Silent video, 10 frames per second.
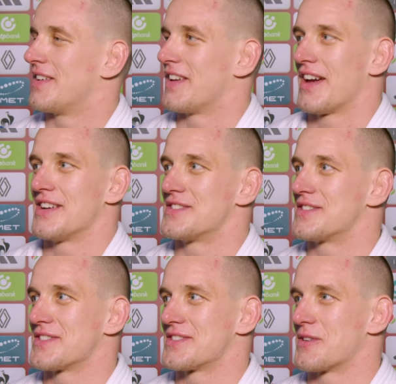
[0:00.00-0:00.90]
Yeah,
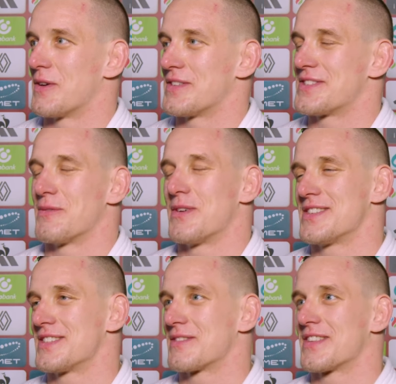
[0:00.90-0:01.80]
it's it's uh, it's
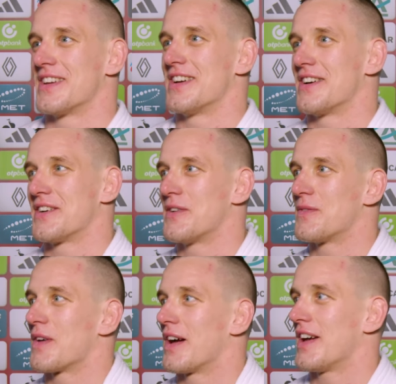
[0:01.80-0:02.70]
amazing. Uh,
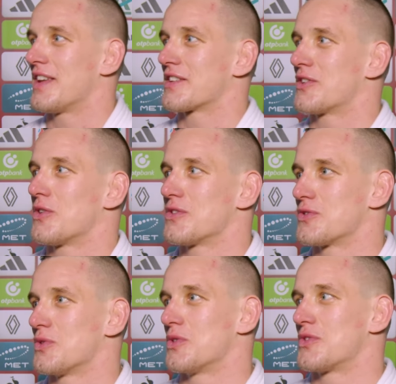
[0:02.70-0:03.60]
I had a goal
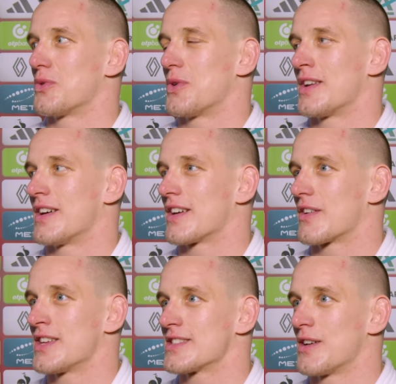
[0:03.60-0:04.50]
to to win a
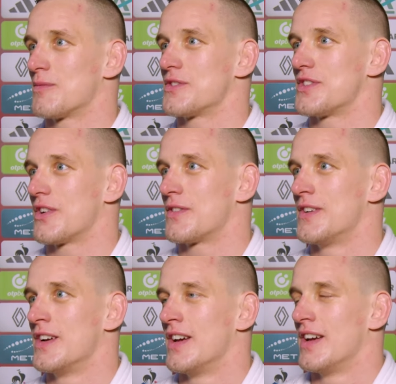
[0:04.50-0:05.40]
Grand Slam this year,
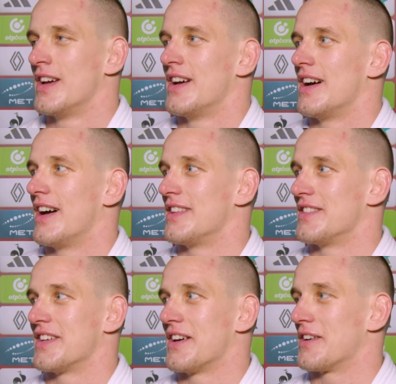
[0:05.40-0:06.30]

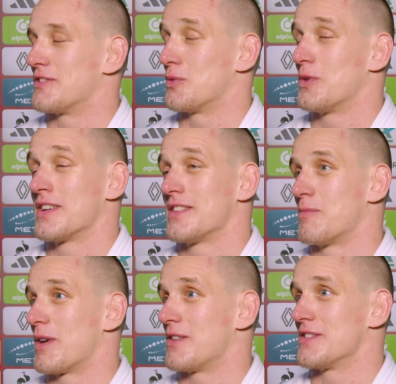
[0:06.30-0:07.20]
and uh, to win it in
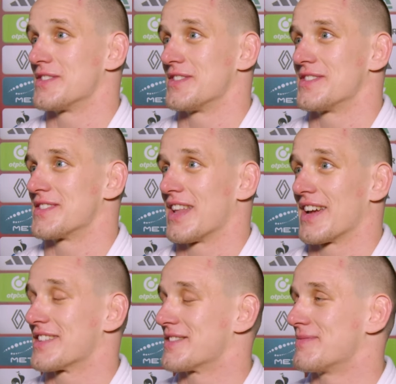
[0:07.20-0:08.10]
Paris, it's
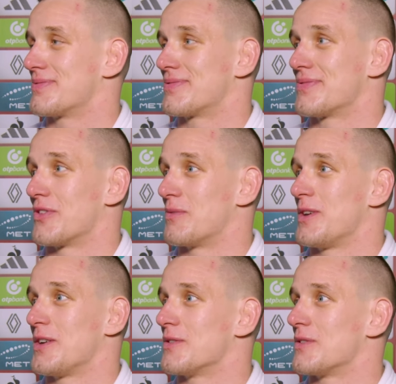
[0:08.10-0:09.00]
like for
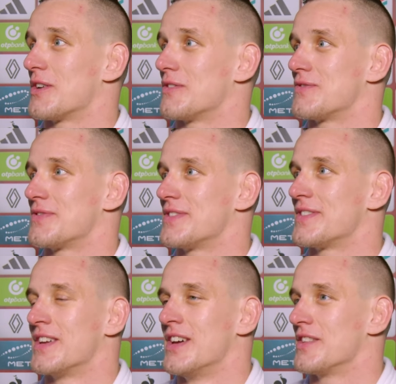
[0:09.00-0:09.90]
me one of
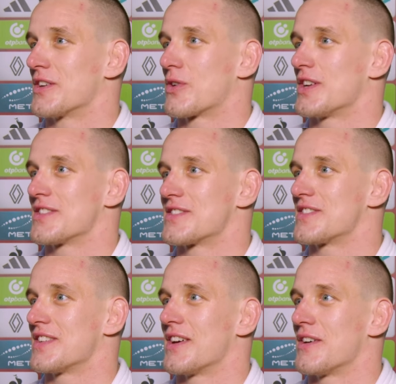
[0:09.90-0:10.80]
the
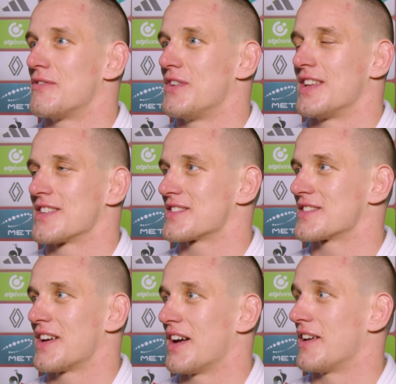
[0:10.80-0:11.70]
greatest uh,
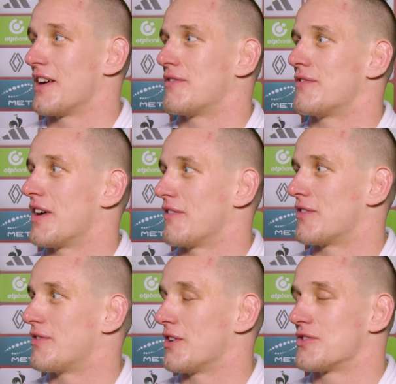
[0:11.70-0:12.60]
feelings I have ever
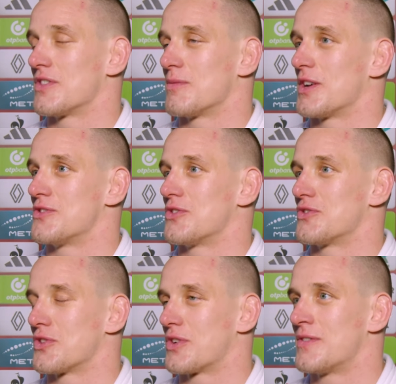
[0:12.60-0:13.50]
felt on my judo
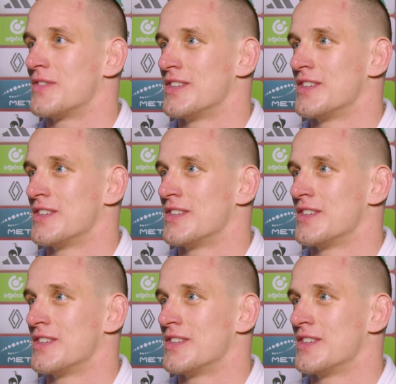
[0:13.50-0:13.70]
tour.